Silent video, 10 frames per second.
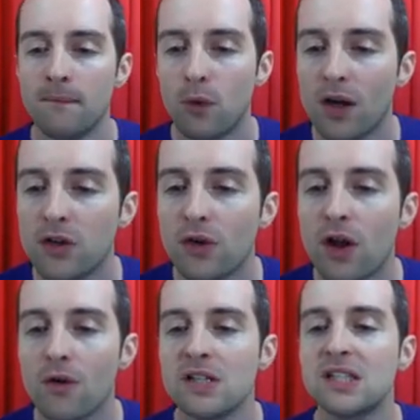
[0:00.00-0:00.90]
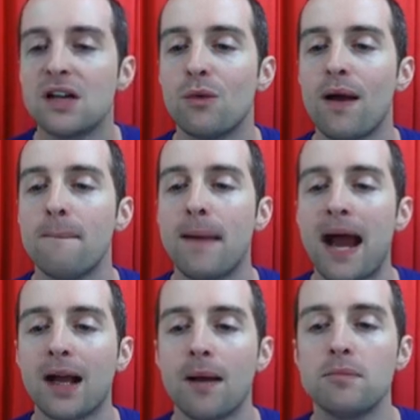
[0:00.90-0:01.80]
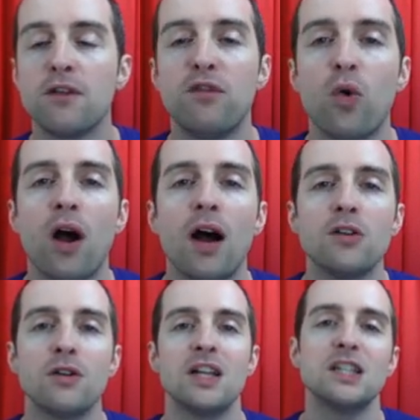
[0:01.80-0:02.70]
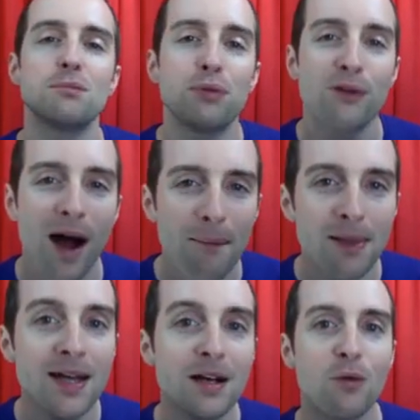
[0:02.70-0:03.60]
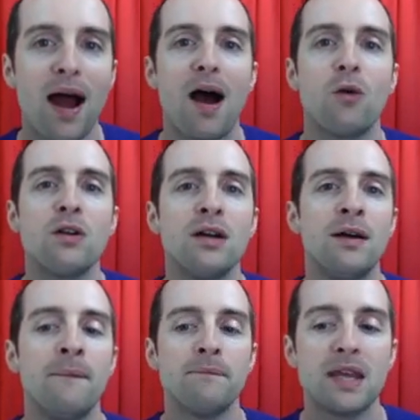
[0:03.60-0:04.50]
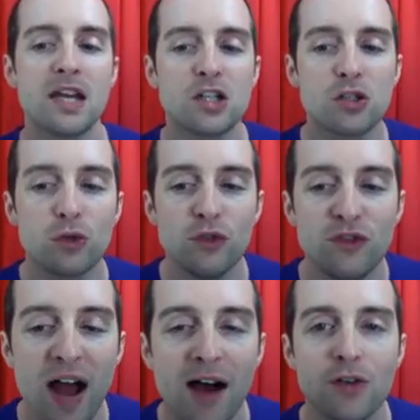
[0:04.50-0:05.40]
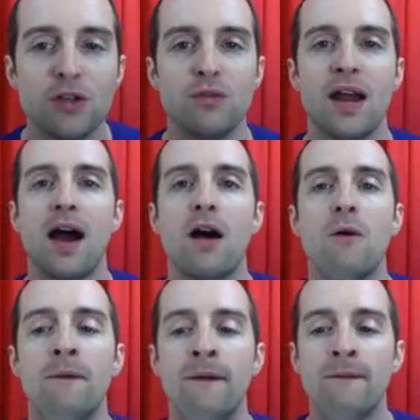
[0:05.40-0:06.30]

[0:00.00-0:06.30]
But what you'll notice, it went back up to 400. It's probably around its true value now.